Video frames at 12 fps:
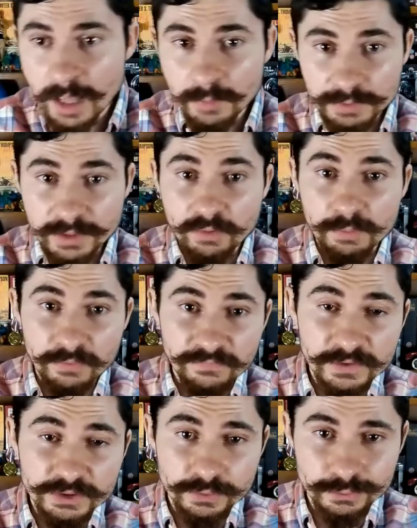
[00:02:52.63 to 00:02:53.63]
But they were
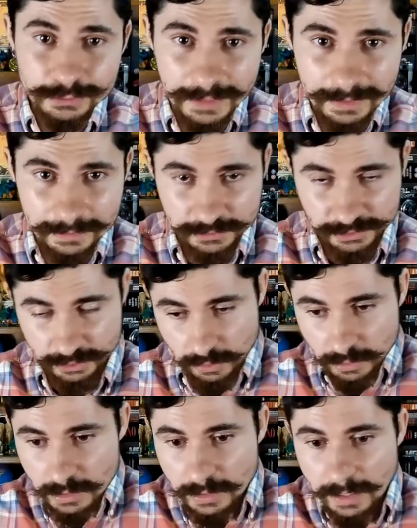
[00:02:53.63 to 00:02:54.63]
professional cyclists,
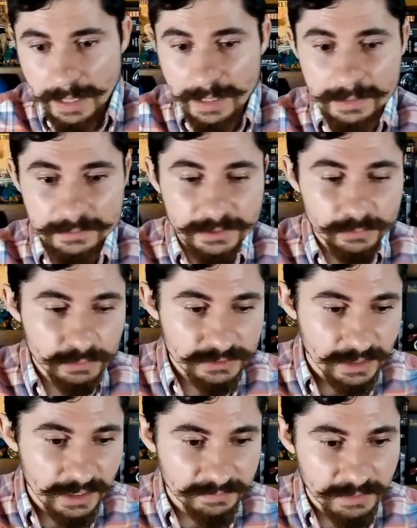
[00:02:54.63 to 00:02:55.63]
and he was
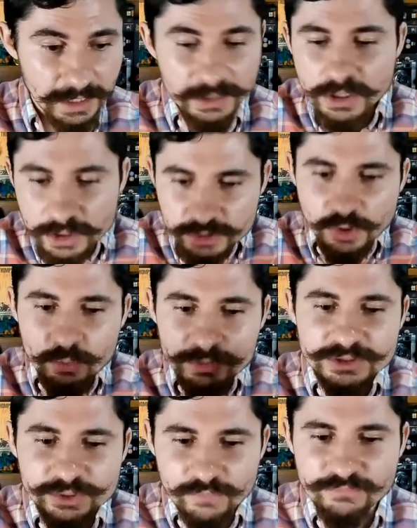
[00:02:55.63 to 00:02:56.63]
telling me. And
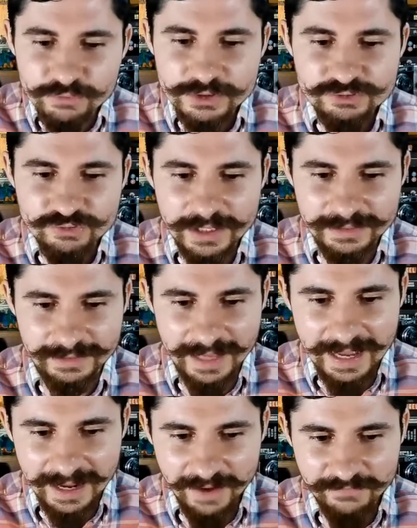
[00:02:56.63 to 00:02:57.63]
it's so frustrating.
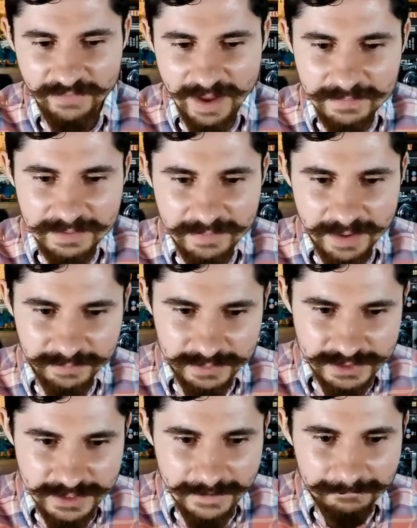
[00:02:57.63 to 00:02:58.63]
I have family
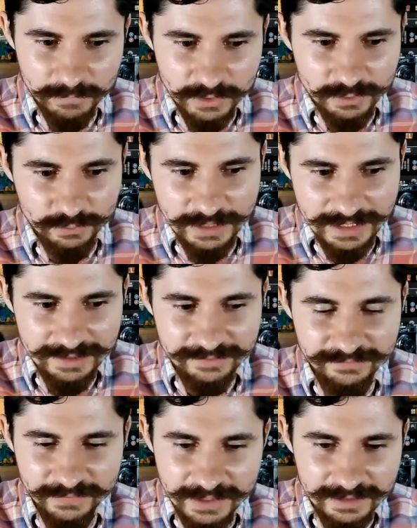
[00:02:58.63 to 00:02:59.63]
members, they
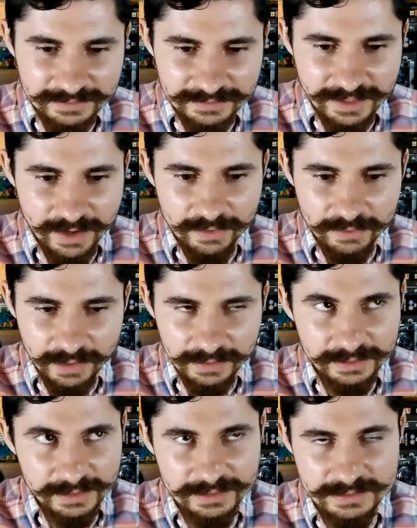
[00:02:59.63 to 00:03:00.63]
live there,
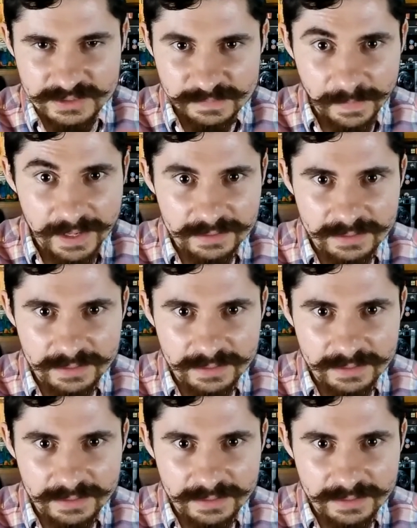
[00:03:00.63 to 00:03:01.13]
I think in Spain